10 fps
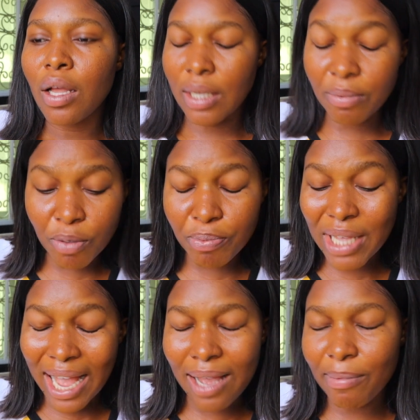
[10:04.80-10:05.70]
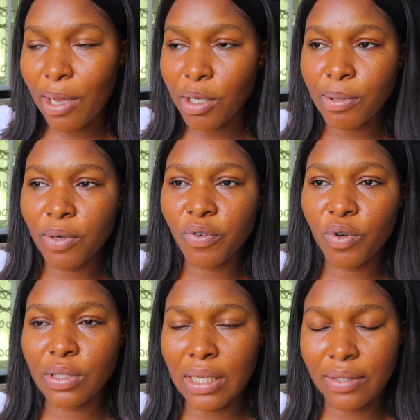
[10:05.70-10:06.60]
came to me, I and my husband, of
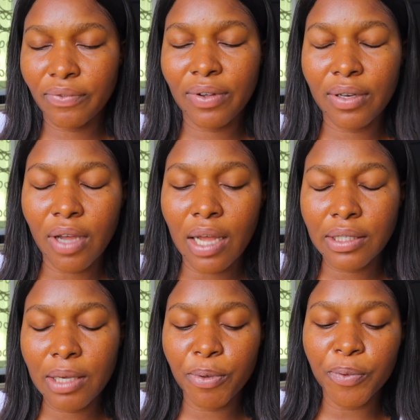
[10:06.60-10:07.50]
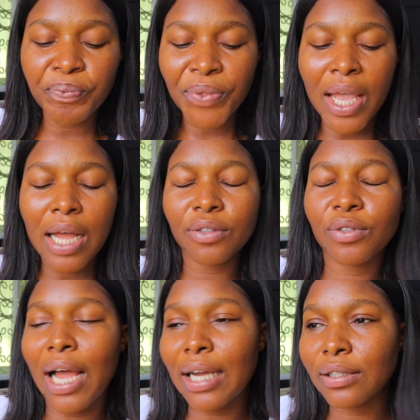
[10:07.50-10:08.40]
course, and our table, and
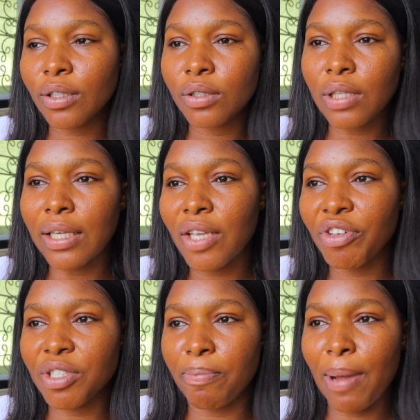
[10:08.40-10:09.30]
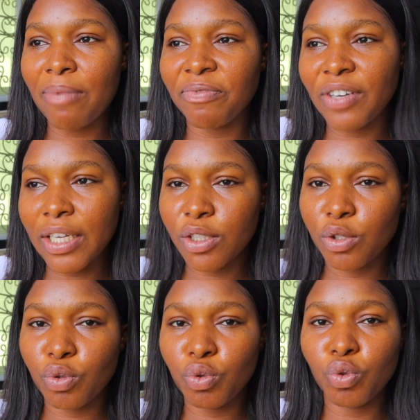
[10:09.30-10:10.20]
asked us and gave us a pamphlet
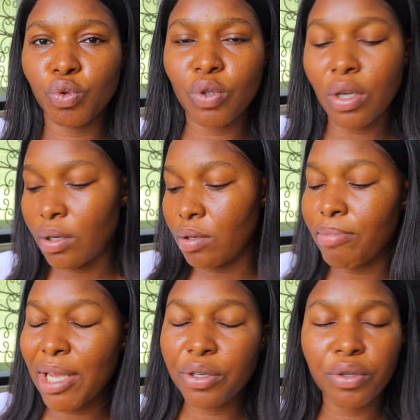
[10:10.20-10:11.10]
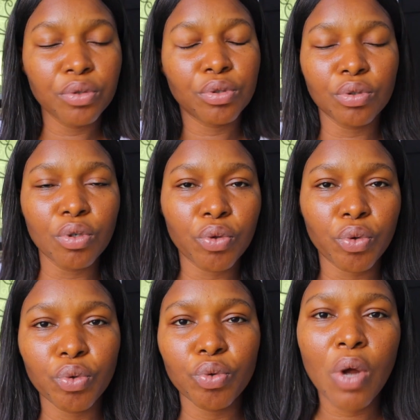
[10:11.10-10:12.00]
to a menu to go
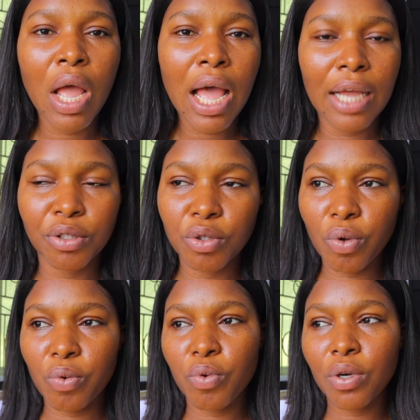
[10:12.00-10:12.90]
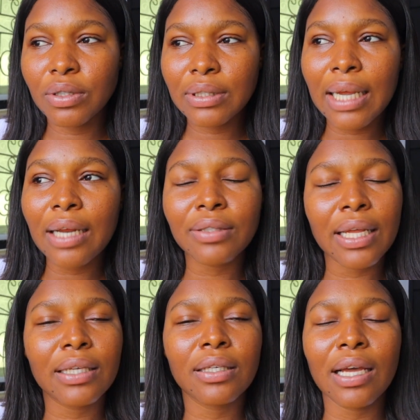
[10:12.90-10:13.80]
through and choose what we want. And I was
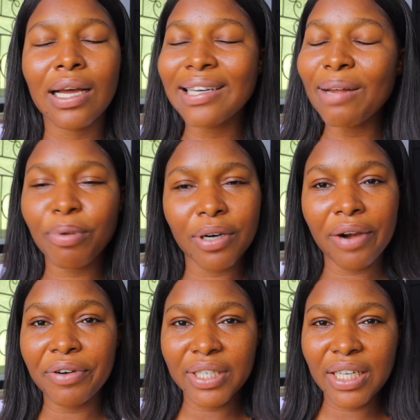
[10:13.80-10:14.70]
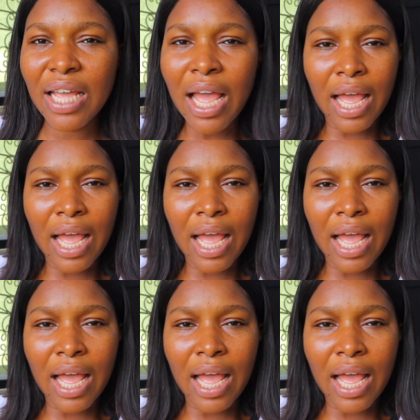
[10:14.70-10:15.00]
like, and I brought Renee,